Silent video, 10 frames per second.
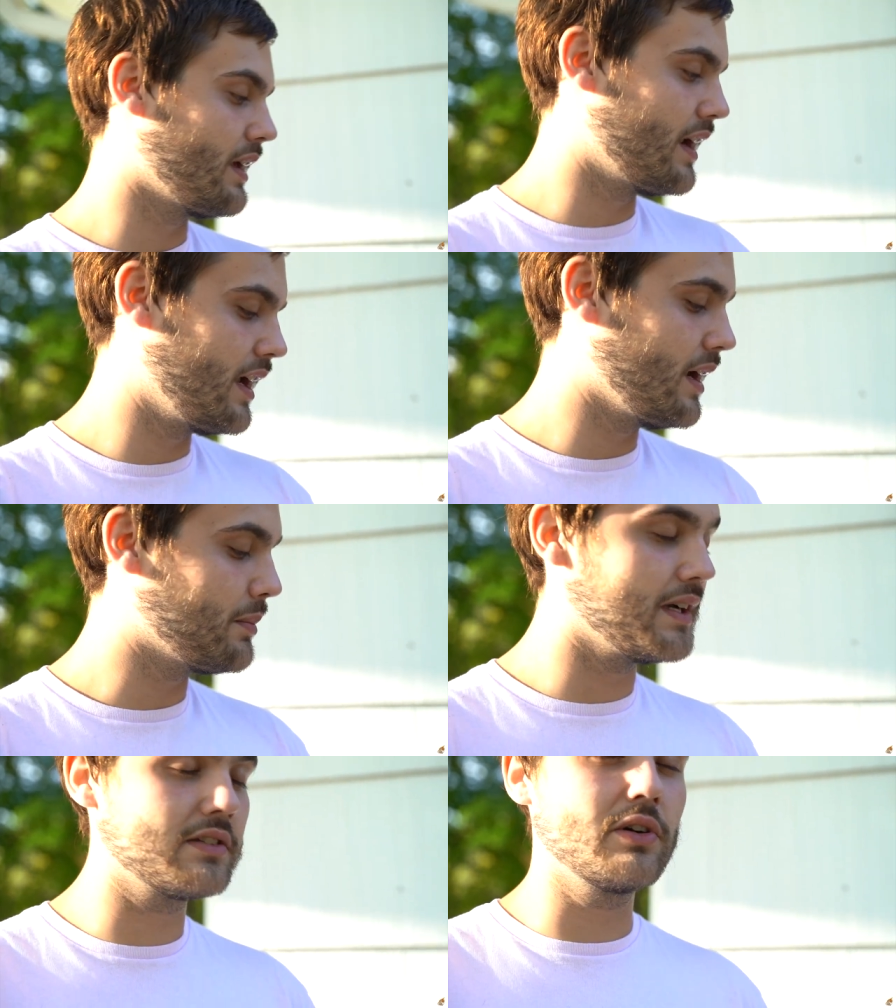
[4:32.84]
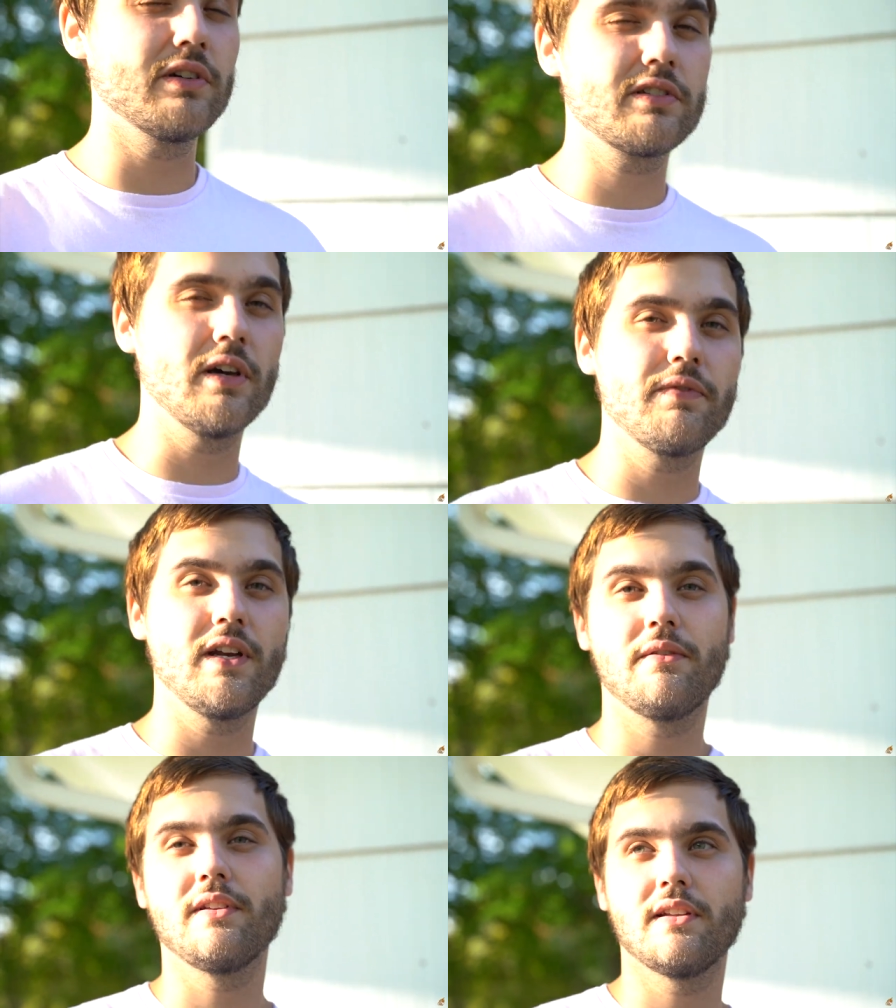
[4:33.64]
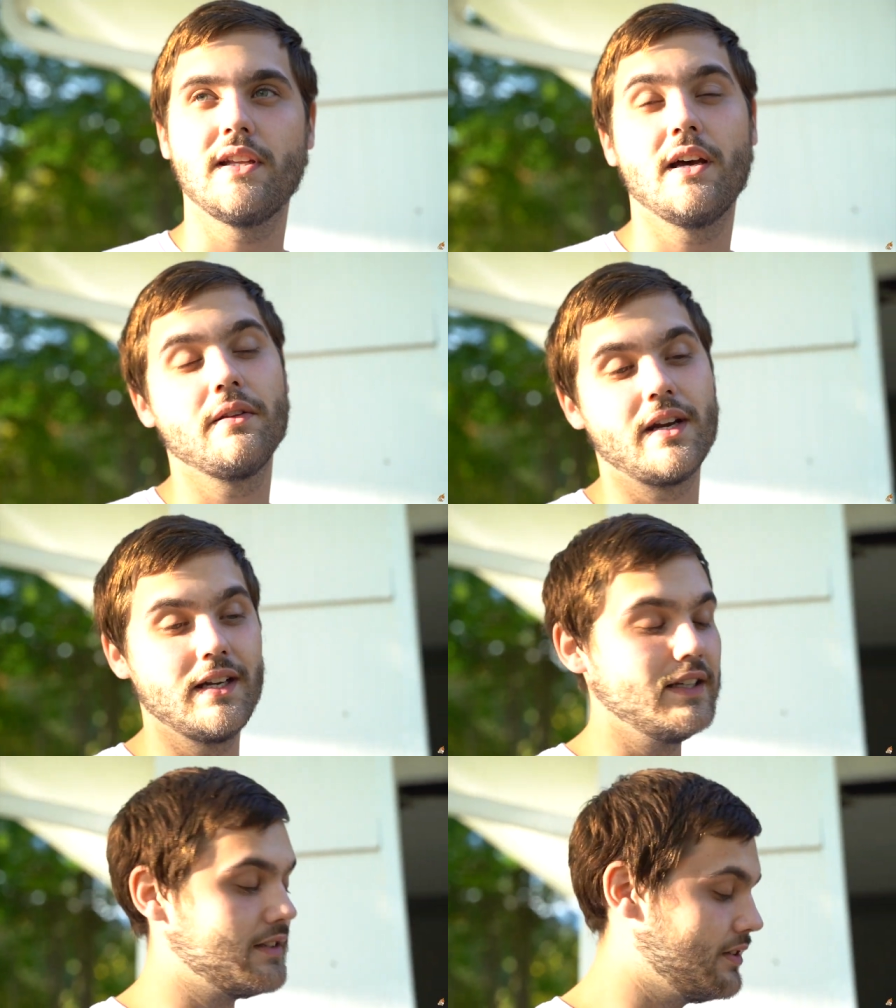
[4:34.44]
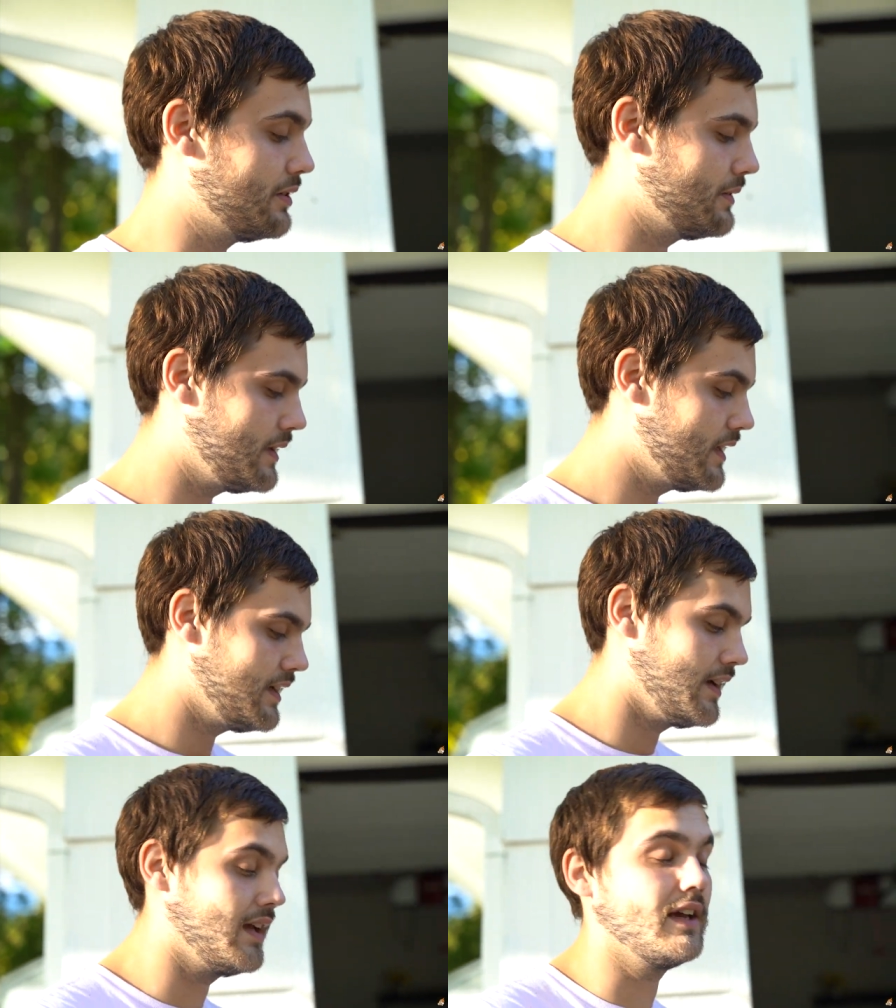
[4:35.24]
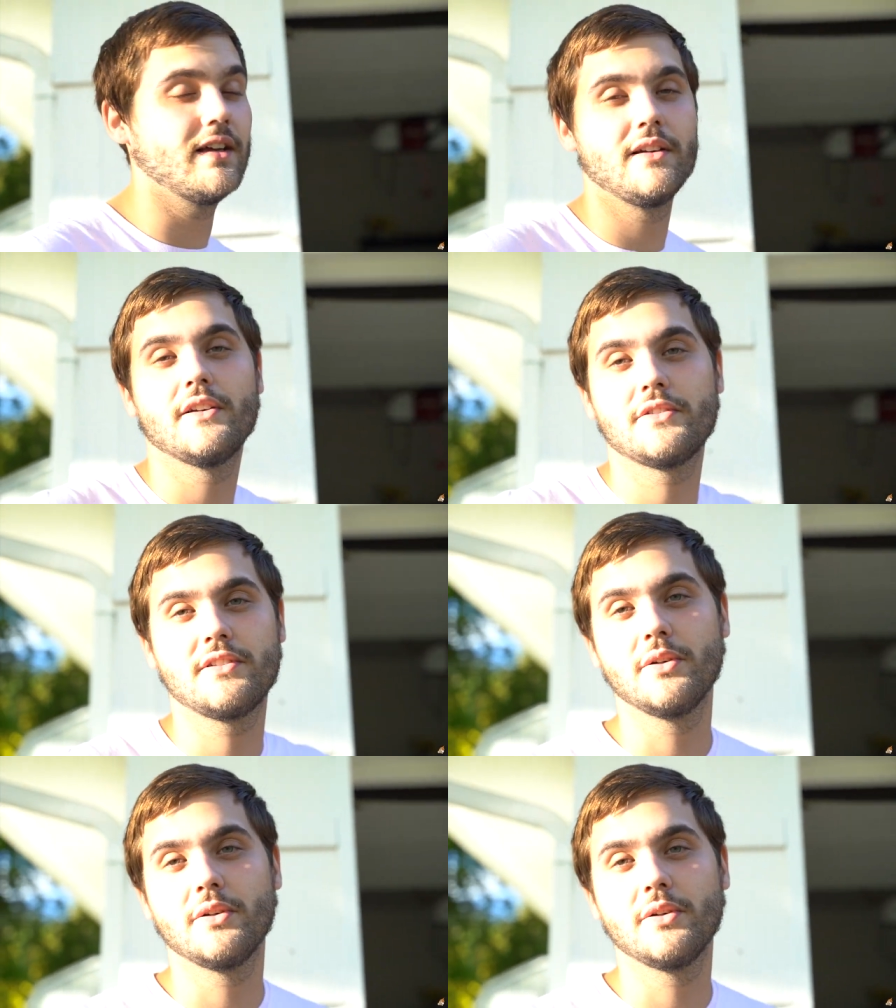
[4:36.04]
Today I might start scuffing everything down that I need to and you know, just